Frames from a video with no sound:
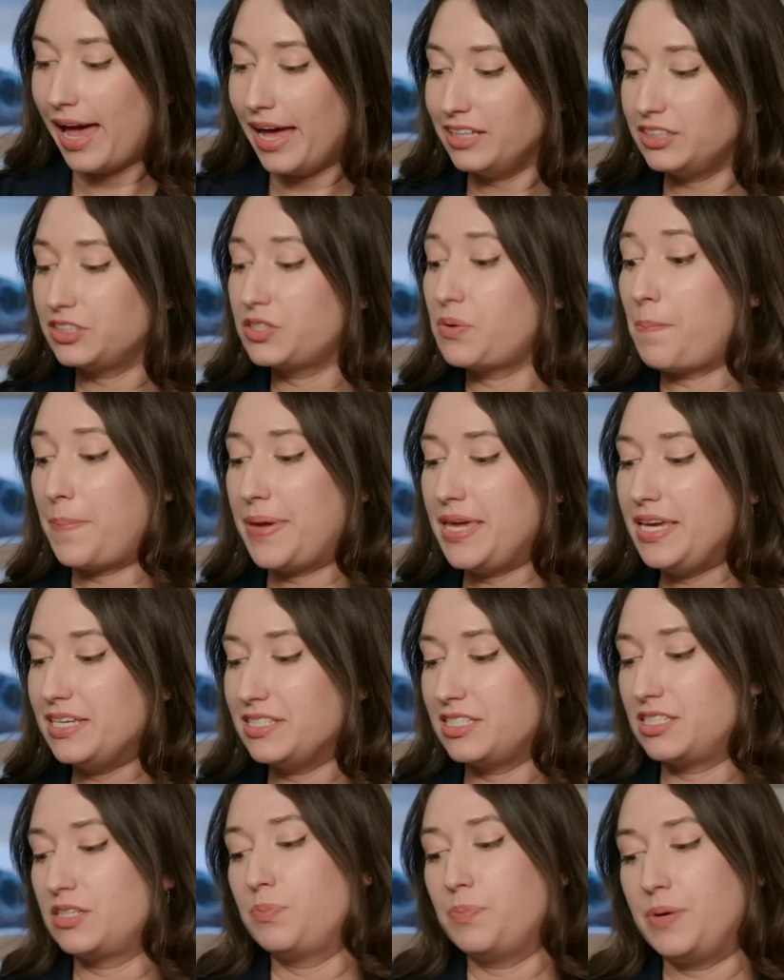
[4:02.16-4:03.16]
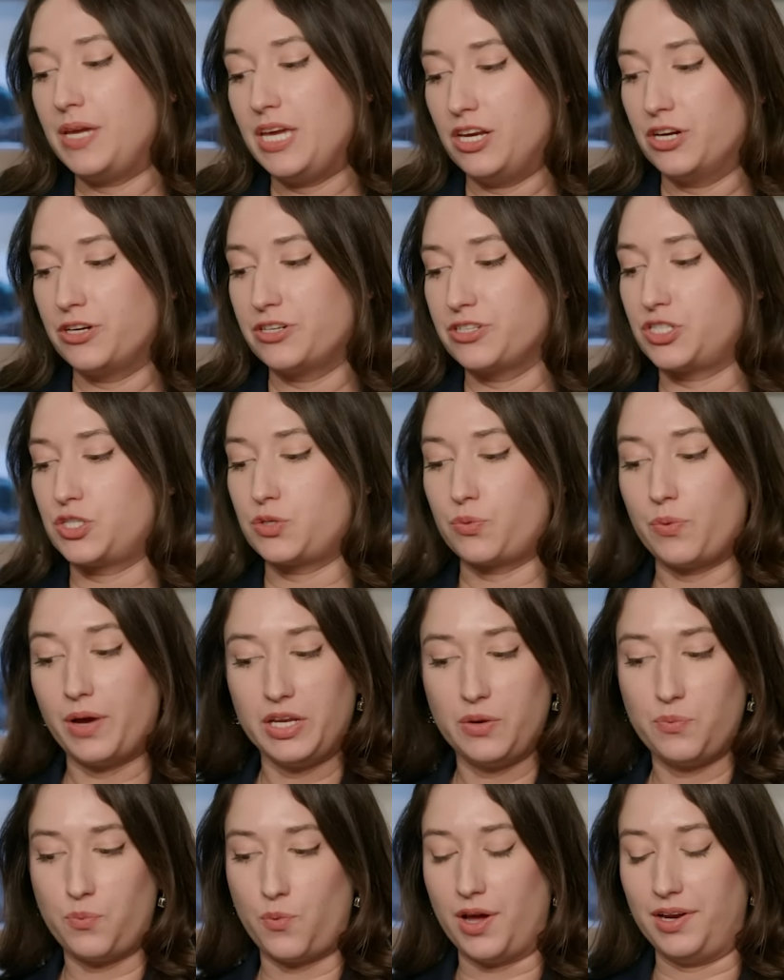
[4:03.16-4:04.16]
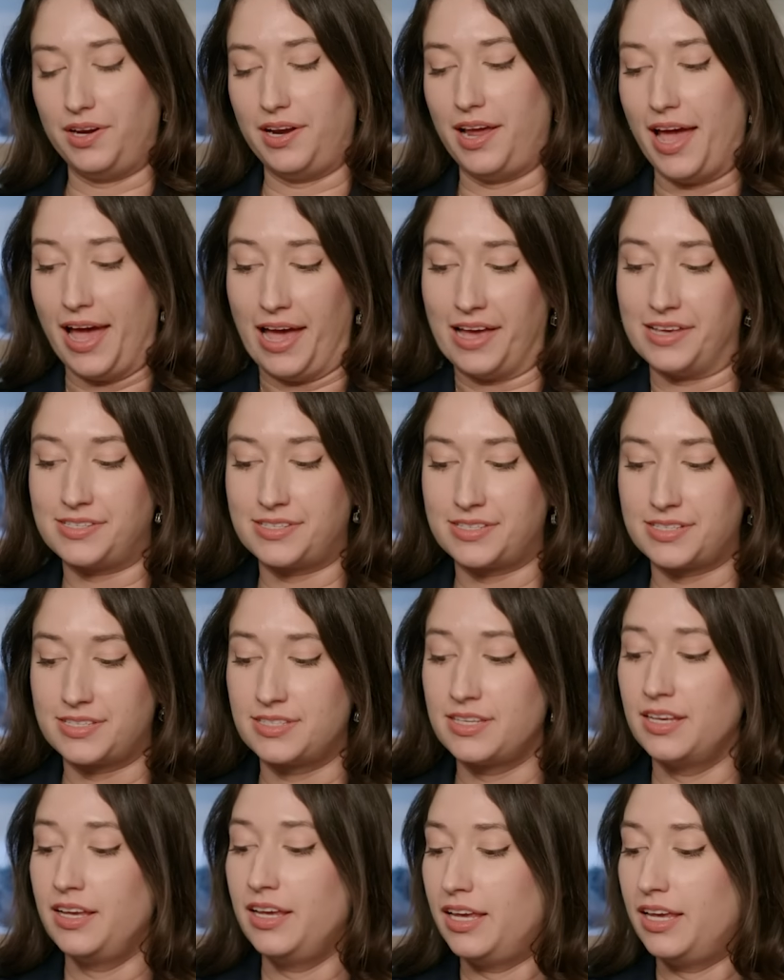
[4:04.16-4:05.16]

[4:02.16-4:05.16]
At Pete Peters 21 asks,